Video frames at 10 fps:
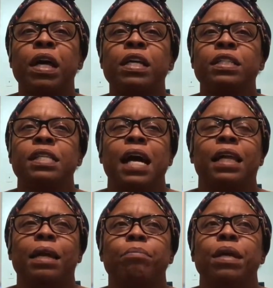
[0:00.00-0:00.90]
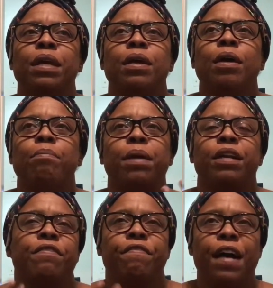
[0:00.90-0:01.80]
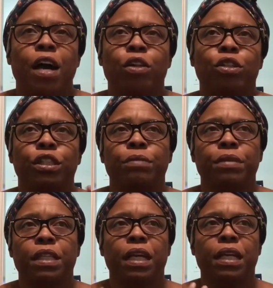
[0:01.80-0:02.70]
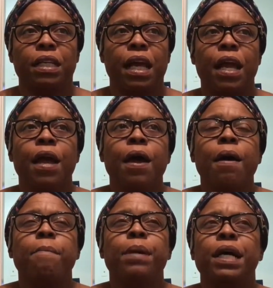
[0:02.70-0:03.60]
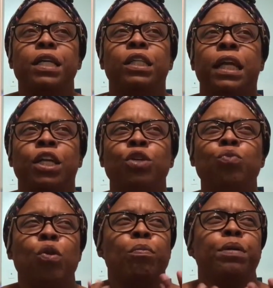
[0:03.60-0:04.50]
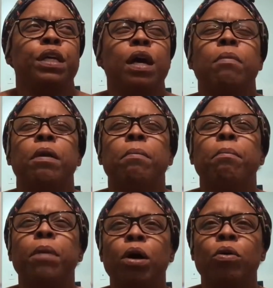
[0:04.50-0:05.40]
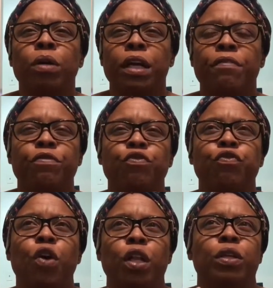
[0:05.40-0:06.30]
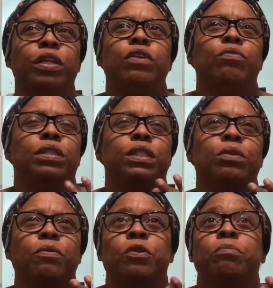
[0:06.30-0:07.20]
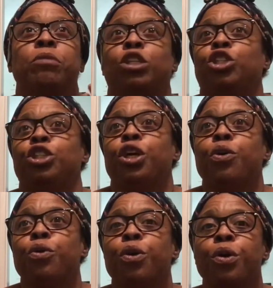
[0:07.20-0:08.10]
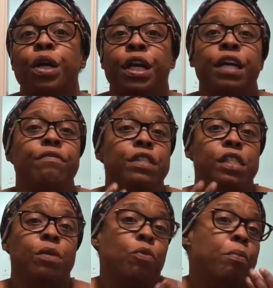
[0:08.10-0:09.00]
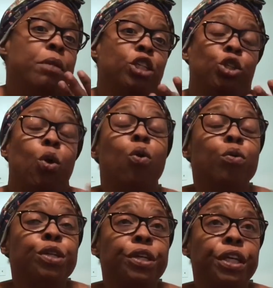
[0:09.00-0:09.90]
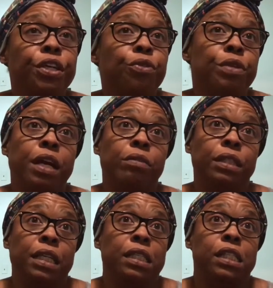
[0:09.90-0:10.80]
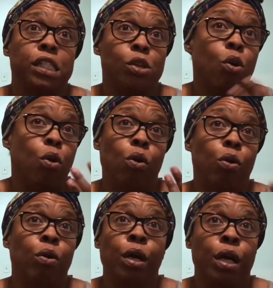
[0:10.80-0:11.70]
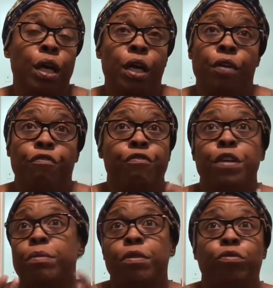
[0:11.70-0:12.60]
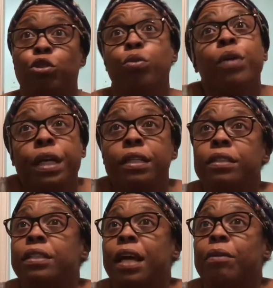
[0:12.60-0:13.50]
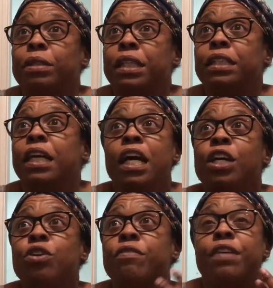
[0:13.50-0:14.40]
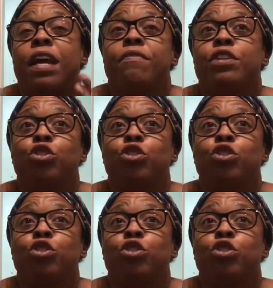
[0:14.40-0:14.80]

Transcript: it's not like being a pedophile or something like that. But like you won't become a monk if you fall in love with someone much younger or even someone much older than you. Nowadays it's all freedom of choice. Nowadays you even have the